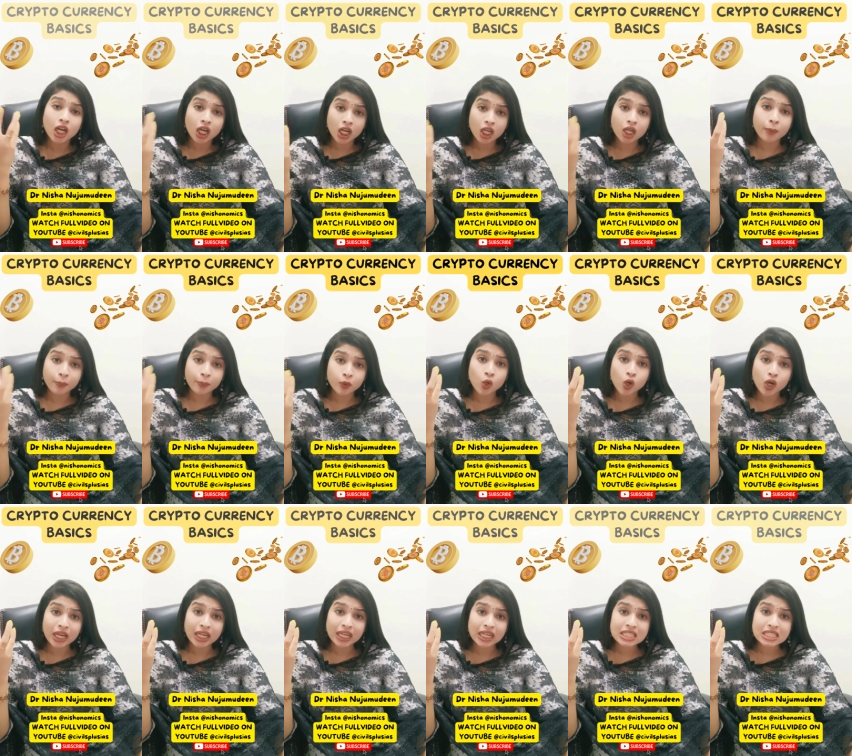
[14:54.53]

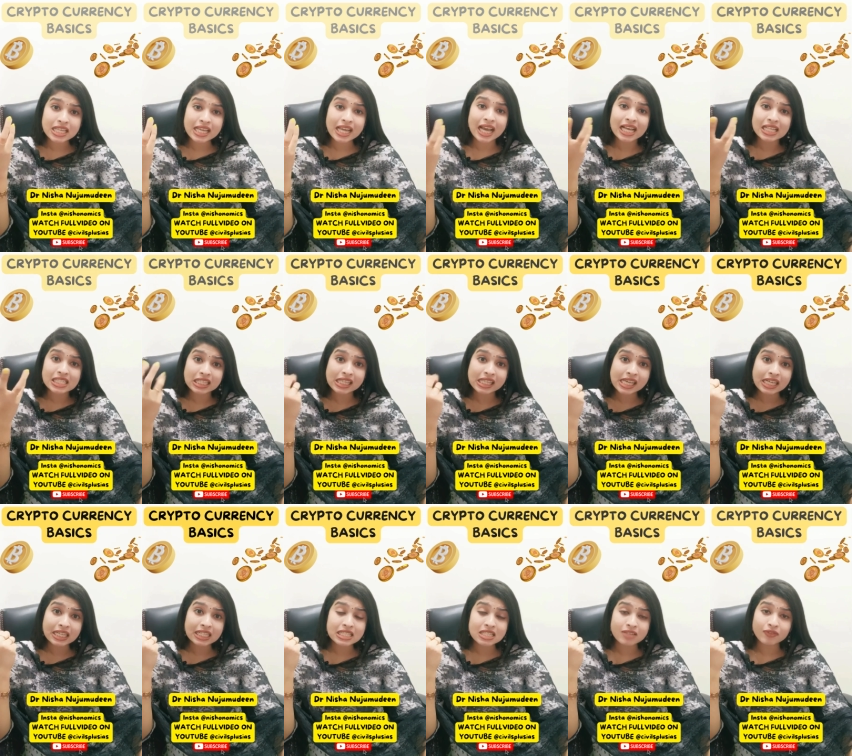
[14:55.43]
cryptocurrency as
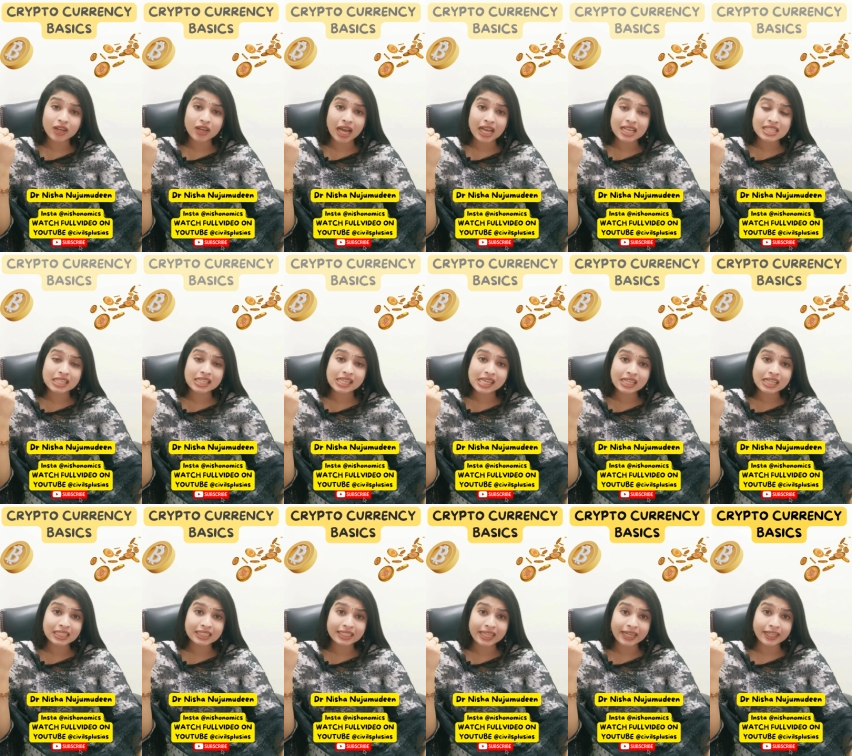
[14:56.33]
a
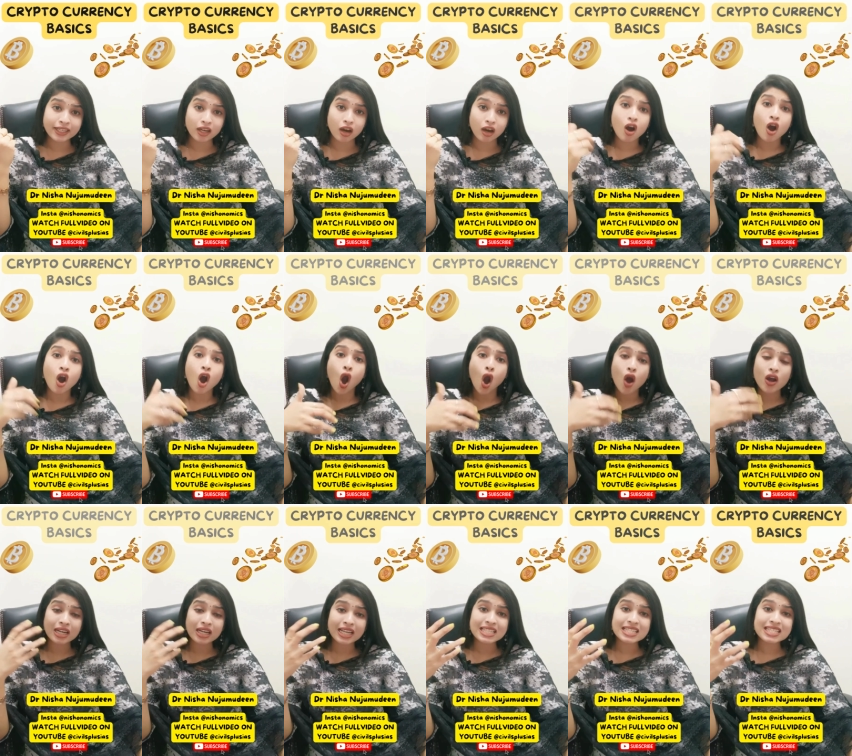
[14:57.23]
legal tender, or
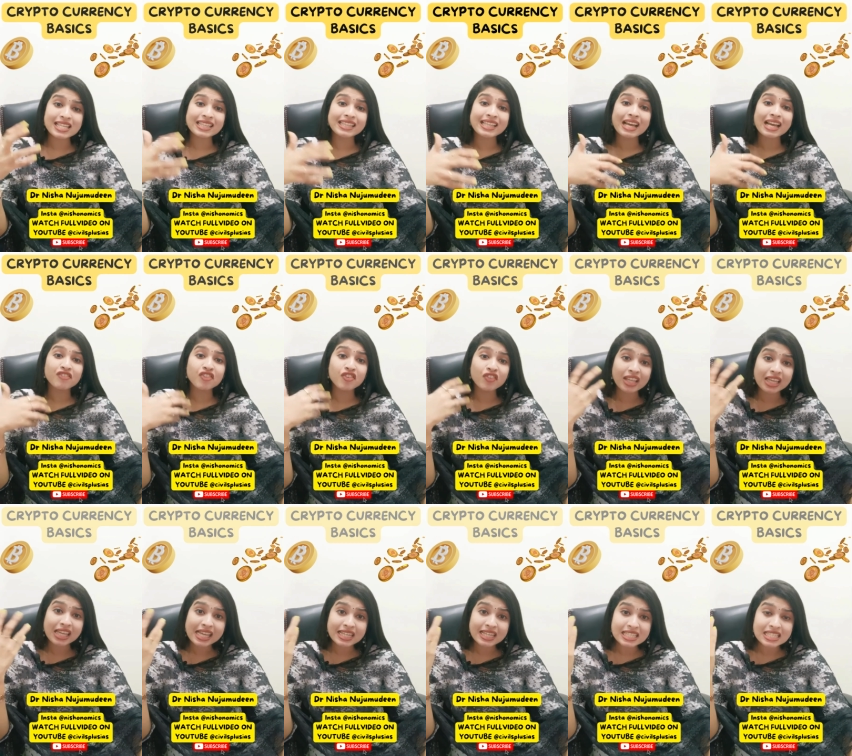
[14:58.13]
let's say they have given a
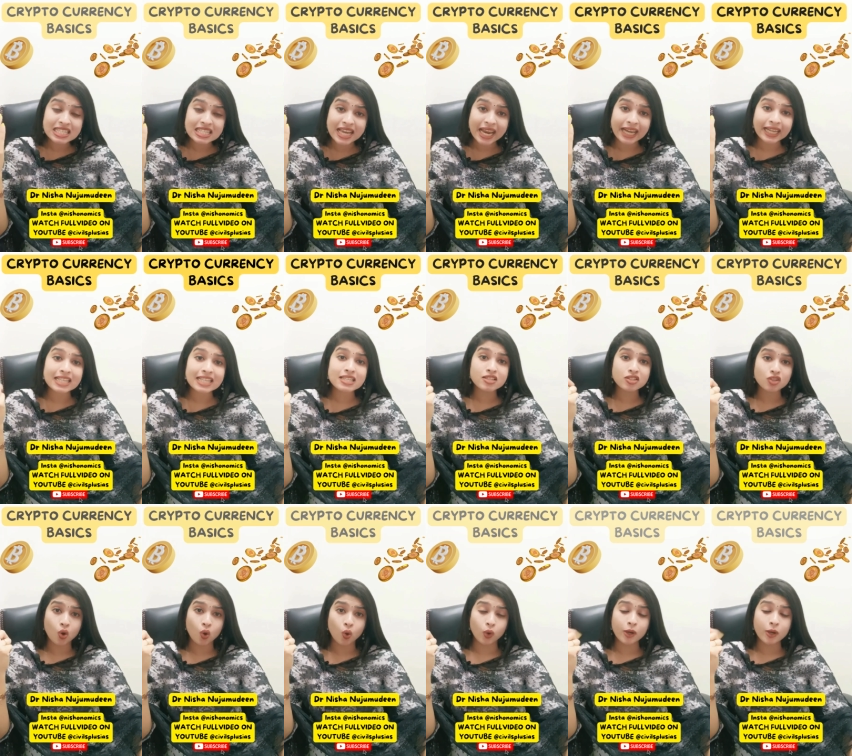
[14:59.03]
legal status as
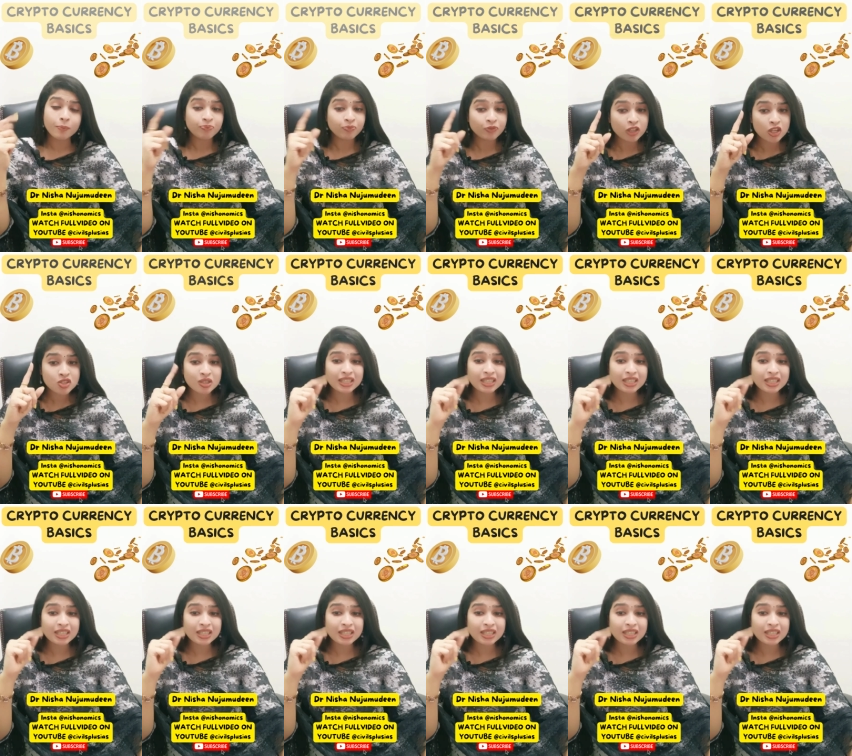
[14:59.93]
a whole. So